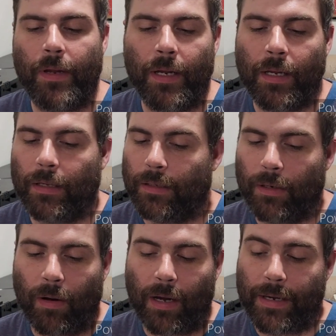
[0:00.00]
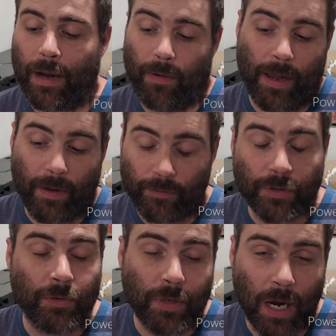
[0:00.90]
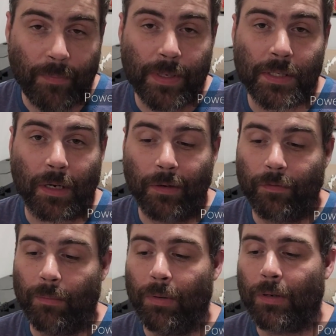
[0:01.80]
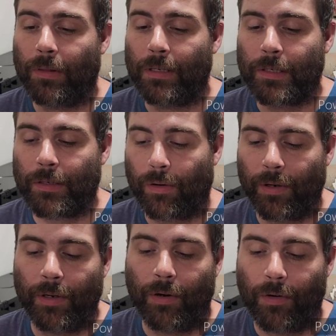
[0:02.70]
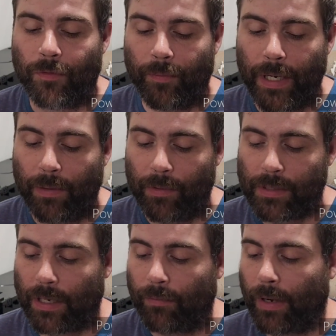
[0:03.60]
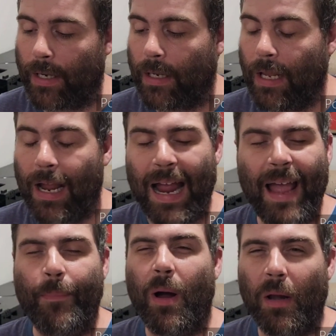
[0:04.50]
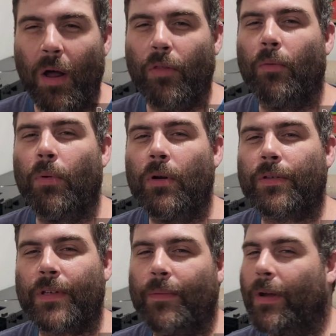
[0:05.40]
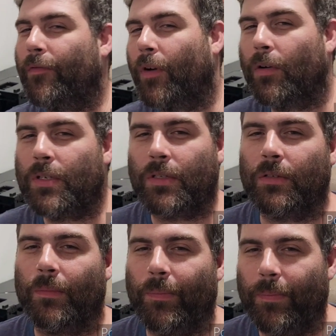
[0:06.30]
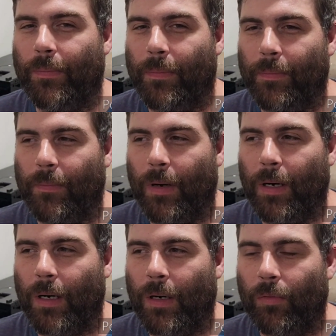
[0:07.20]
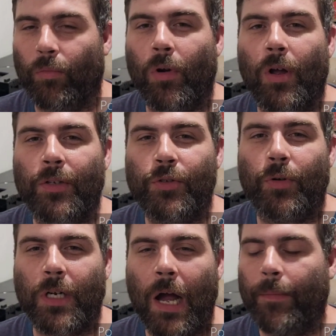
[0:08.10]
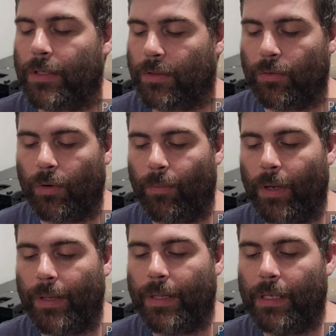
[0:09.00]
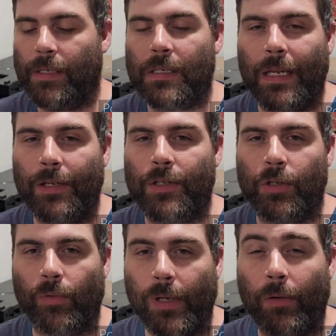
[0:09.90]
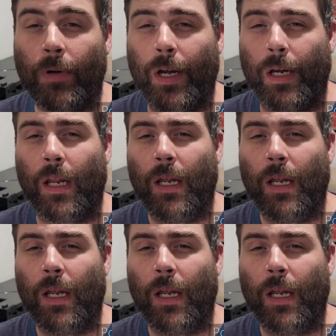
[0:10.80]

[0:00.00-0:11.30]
me, I now have 2 copies of the book that started it all for me. Once I bought other books in my first run to a comic store, but this issue, when I read it,